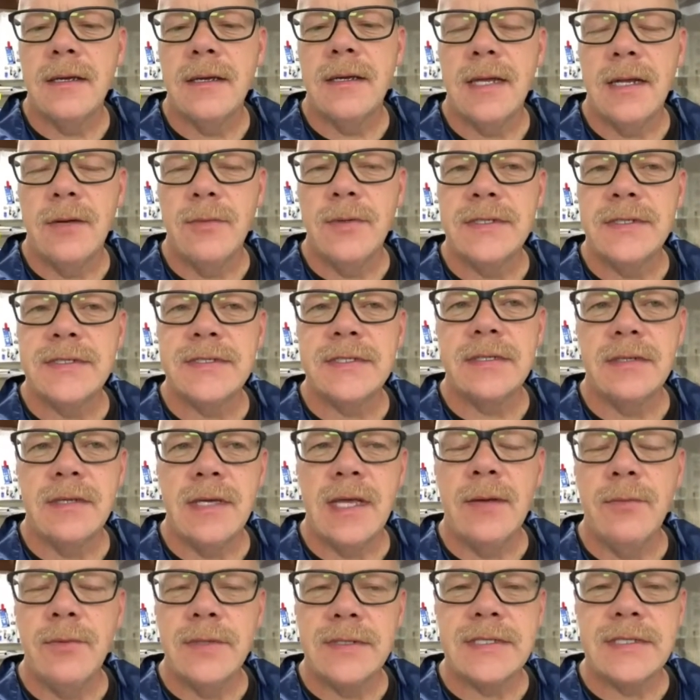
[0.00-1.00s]
Okay. And
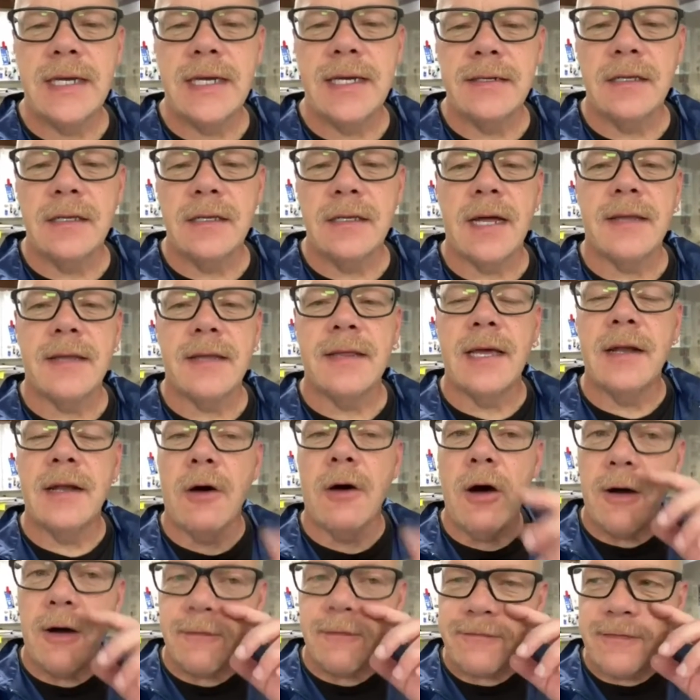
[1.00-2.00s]
we sand a lot of that
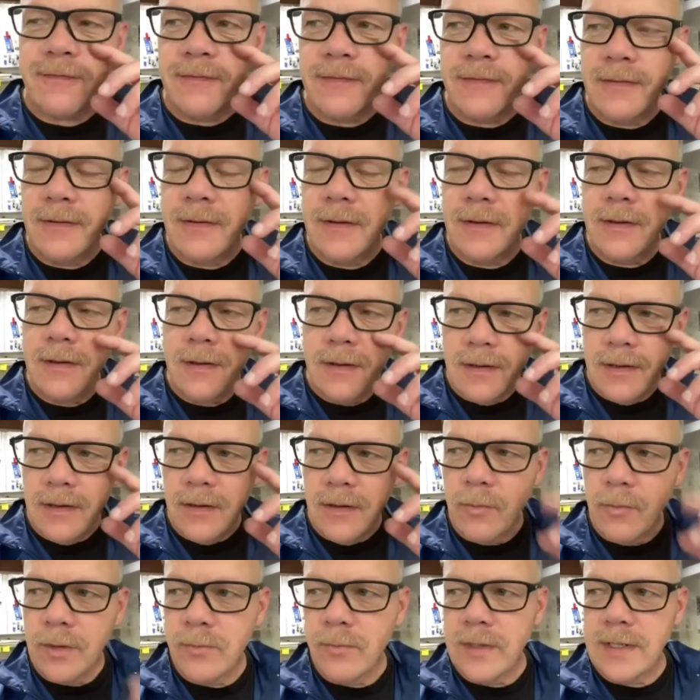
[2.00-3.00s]
off
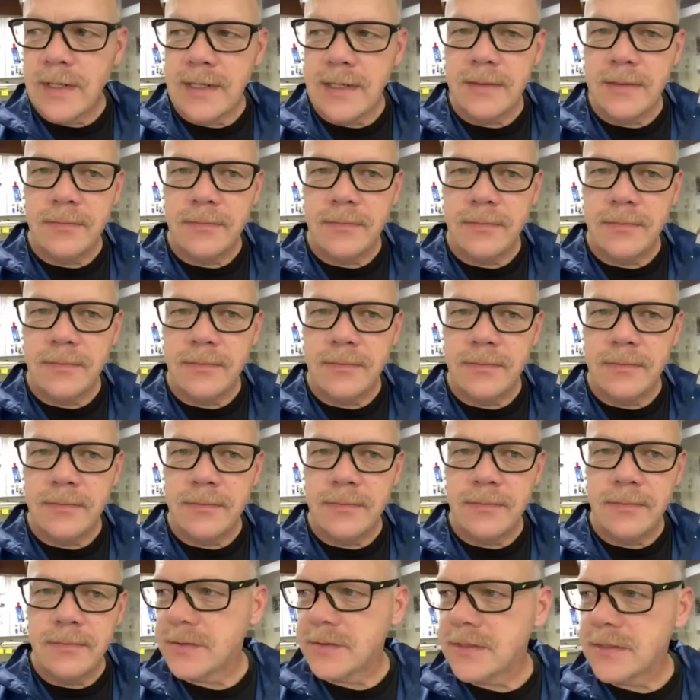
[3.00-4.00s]
when we
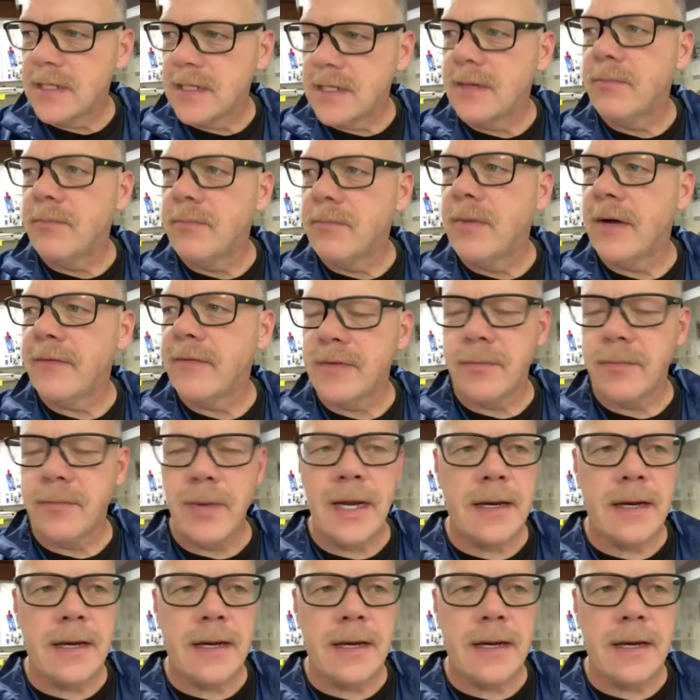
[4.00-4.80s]
color sand and buff the paint,